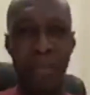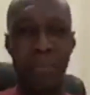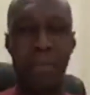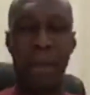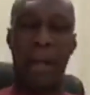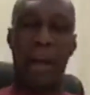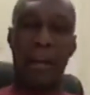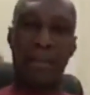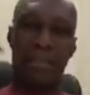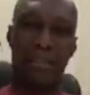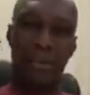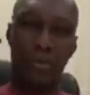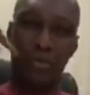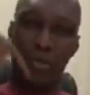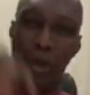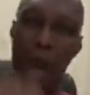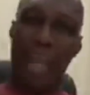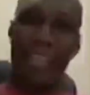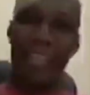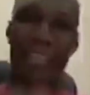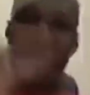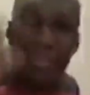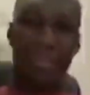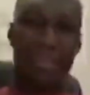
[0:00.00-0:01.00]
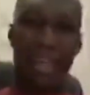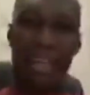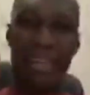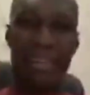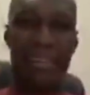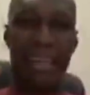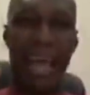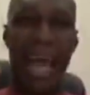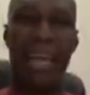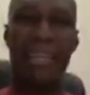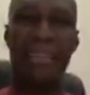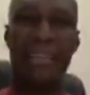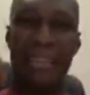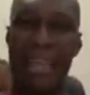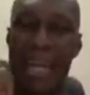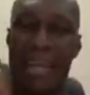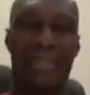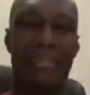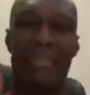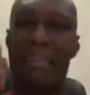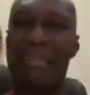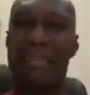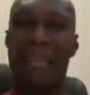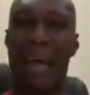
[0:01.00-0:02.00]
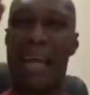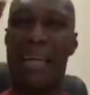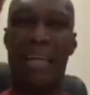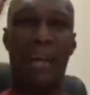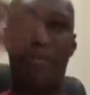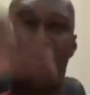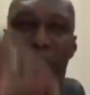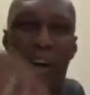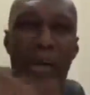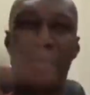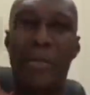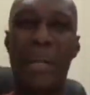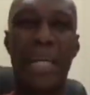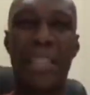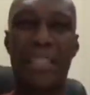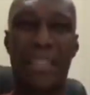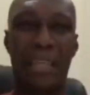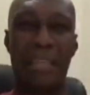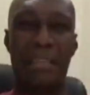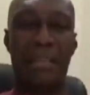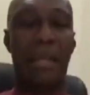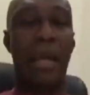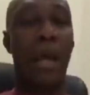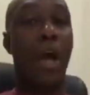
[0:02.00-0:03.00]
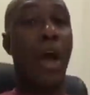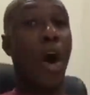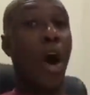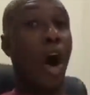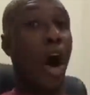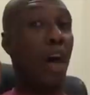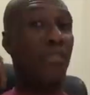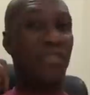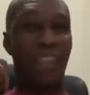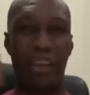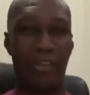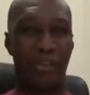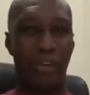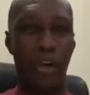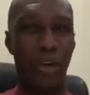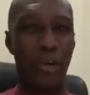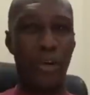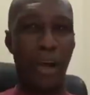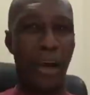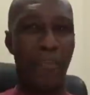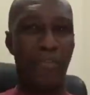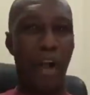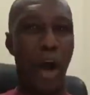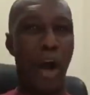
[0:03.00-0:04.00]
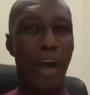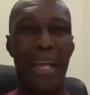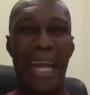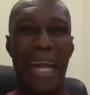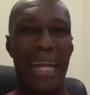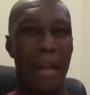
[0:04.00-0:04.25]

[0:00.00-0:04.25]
Because righteousness and justice are the foundations of the throne of God.